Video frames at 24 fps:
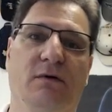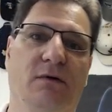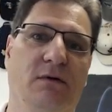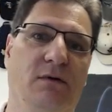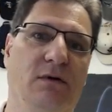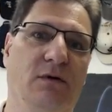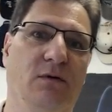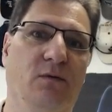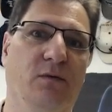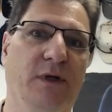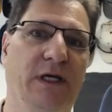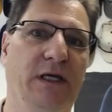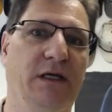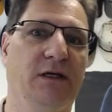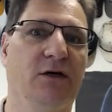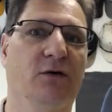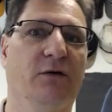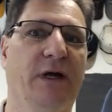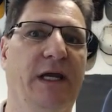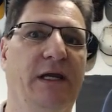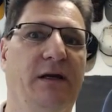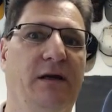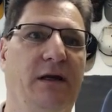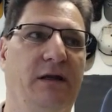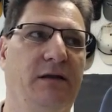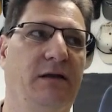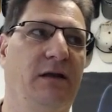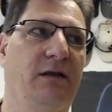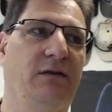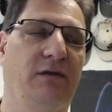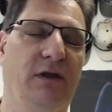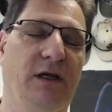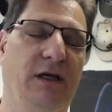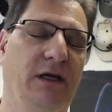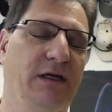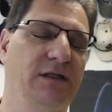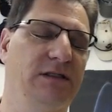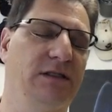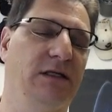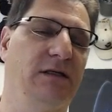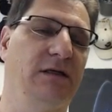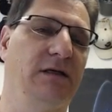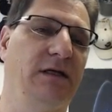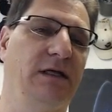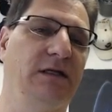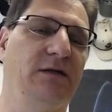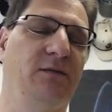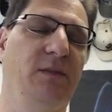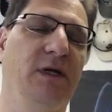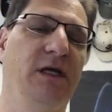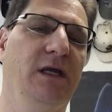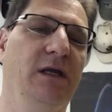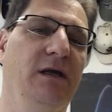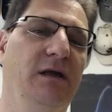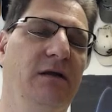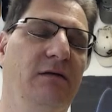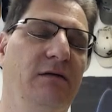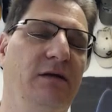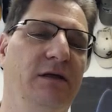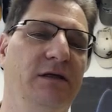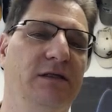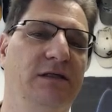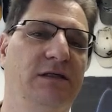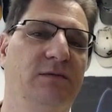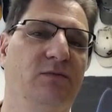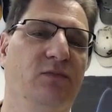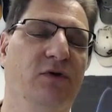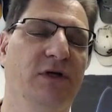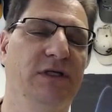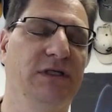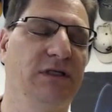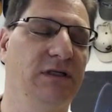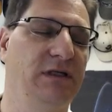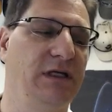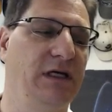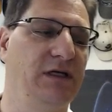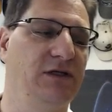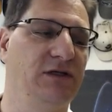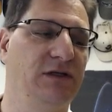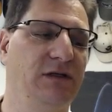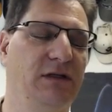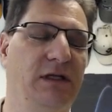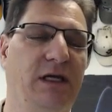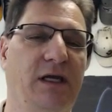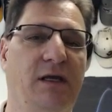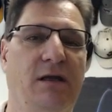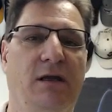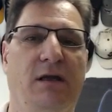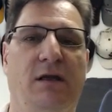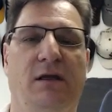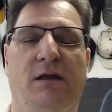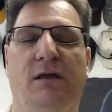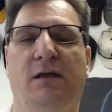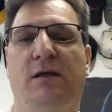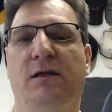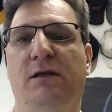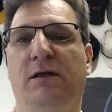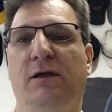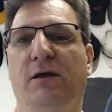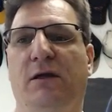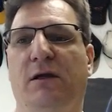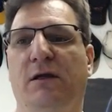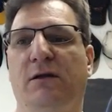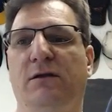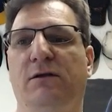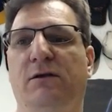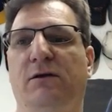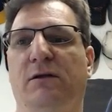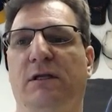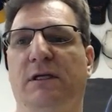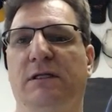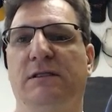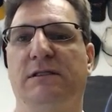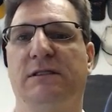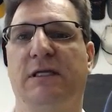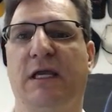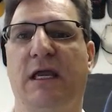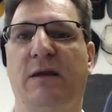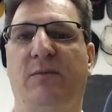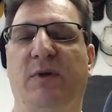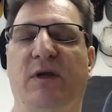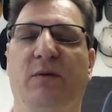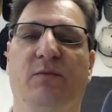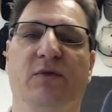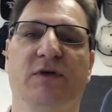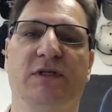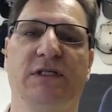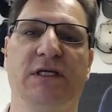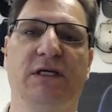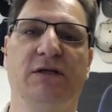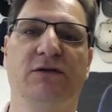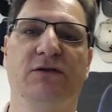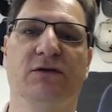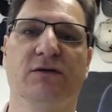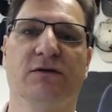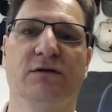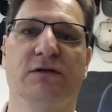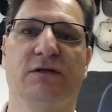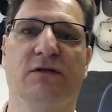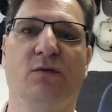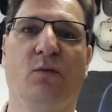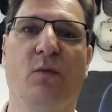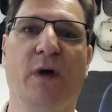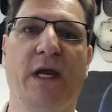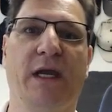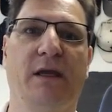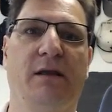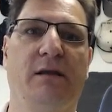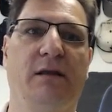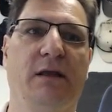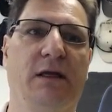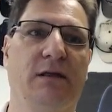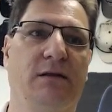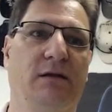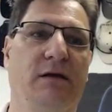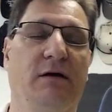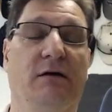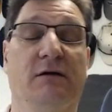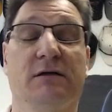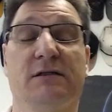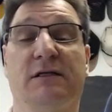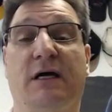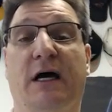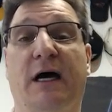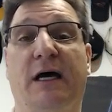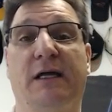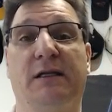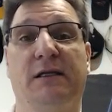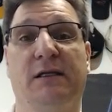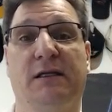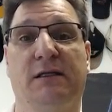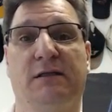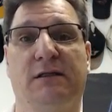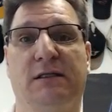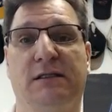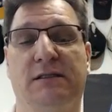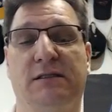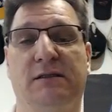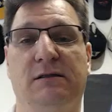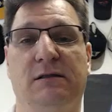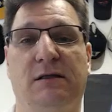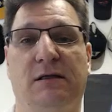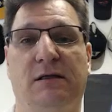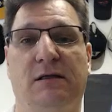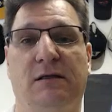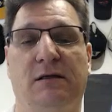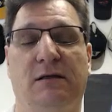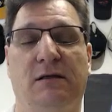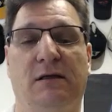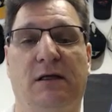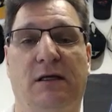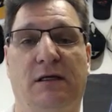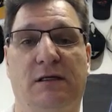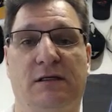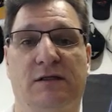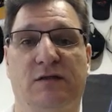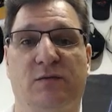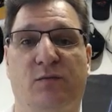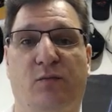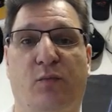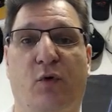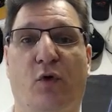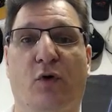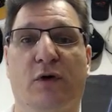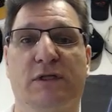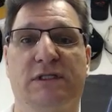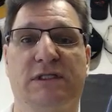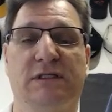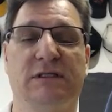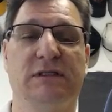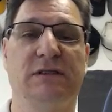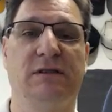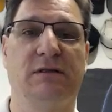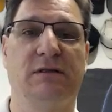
reiterate, I think I said it at the beginning of this presentation, that you can do the taping procedures the way that they are taught in the sports